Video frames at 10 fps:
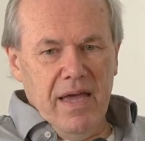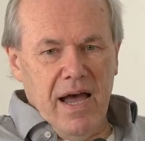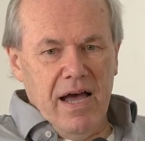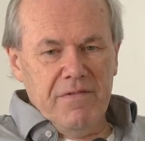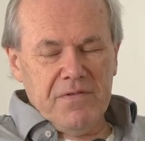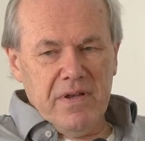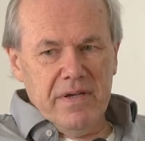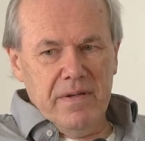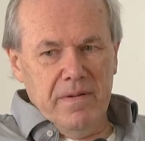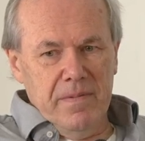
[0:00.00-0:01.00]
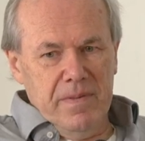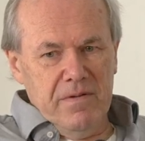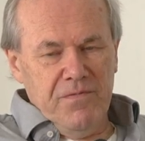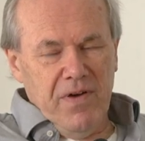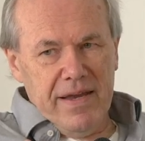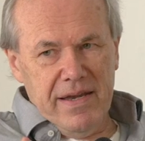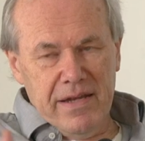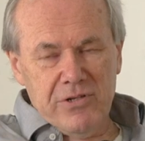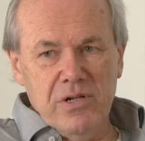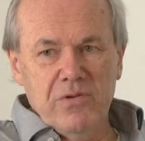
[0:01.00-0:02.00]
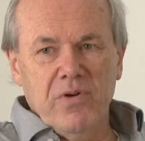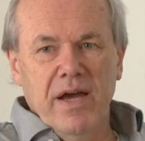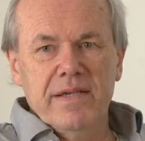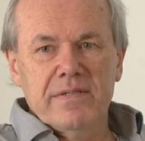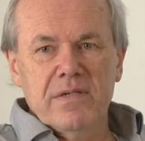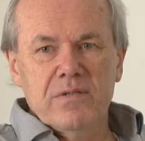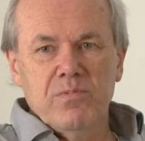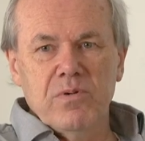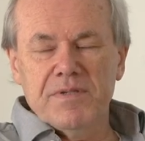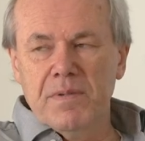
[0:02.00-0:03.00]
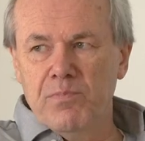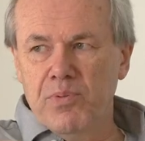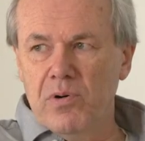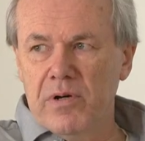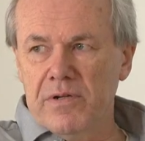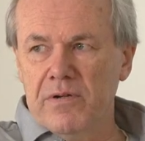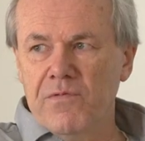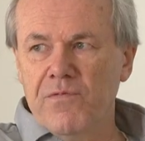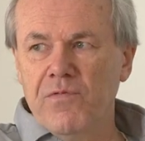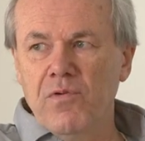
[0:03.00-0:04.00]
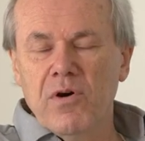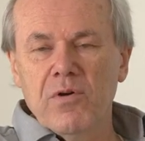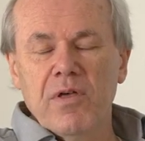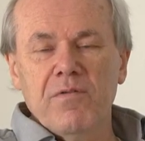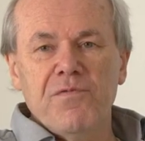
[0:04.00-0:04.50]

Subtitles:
after the financial crisis was important for